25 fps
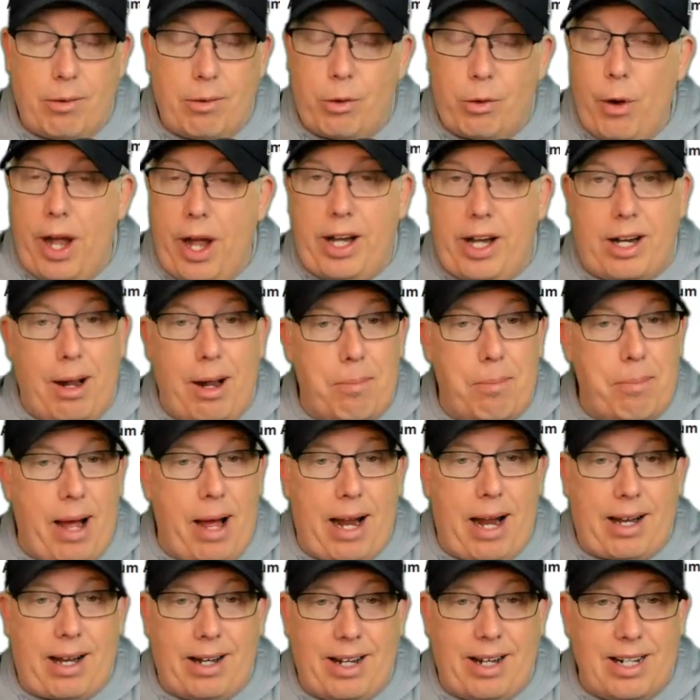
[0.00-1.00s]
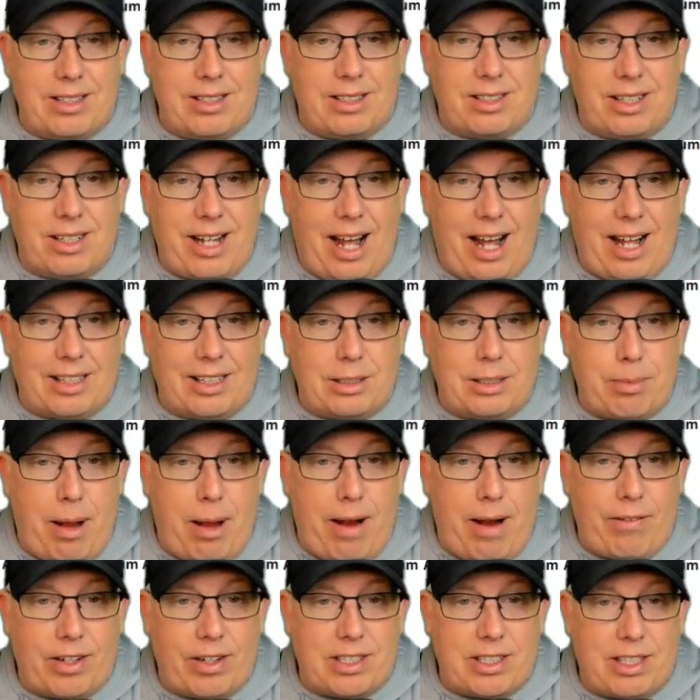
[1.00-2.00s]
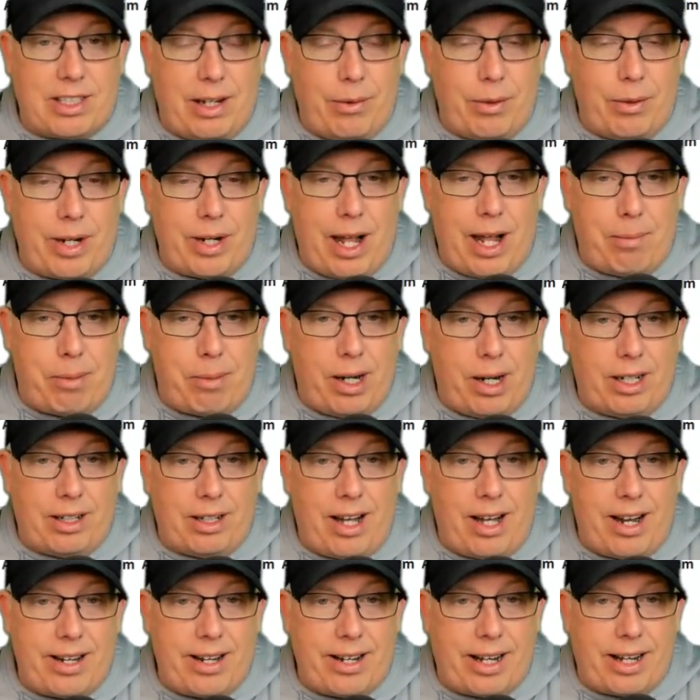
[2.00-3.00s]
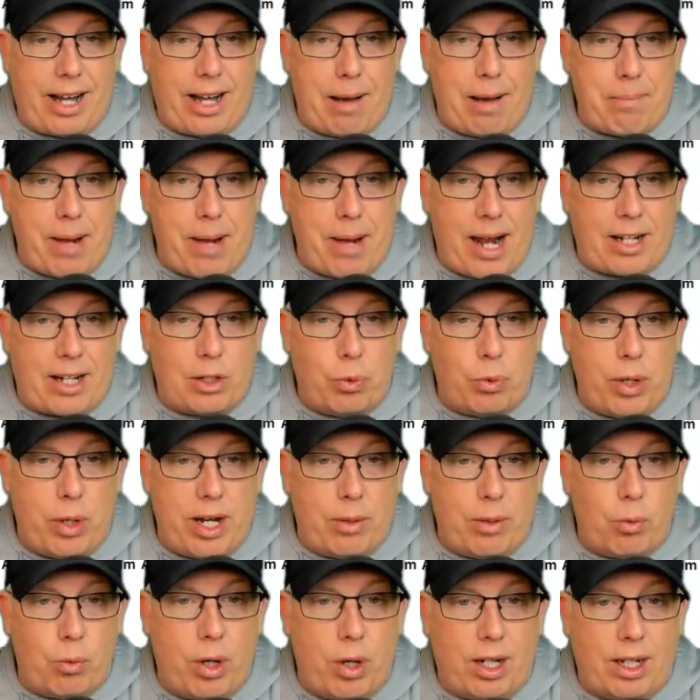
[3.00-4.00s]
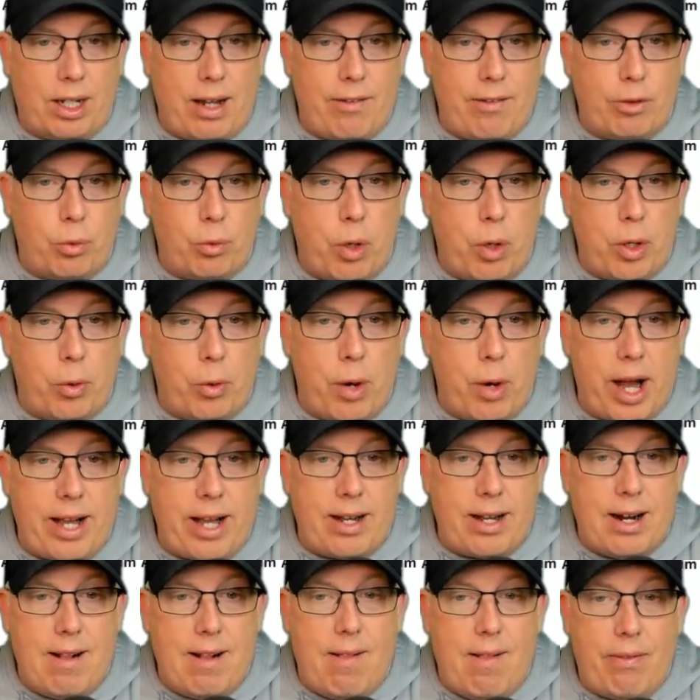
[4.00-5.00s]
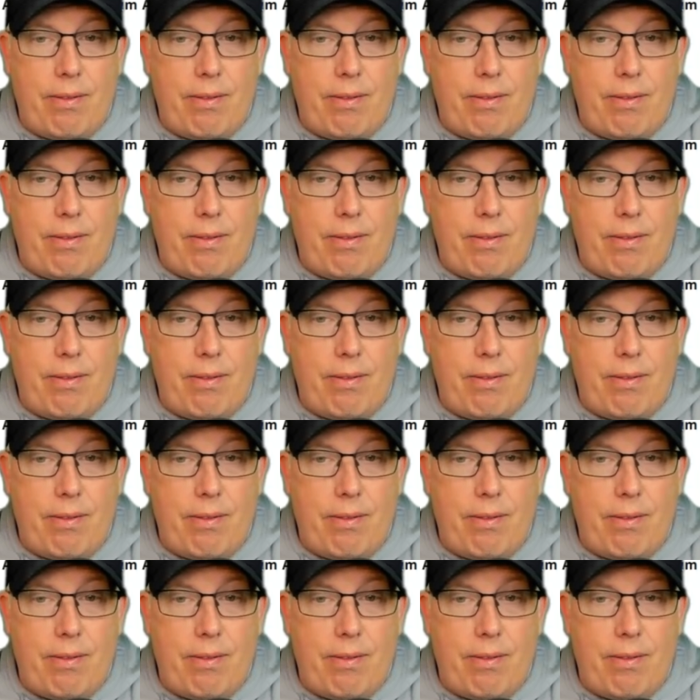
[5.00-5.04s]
great comeback against the Dallas Mavericks. They were down by a lot and they came back to win it 111-108.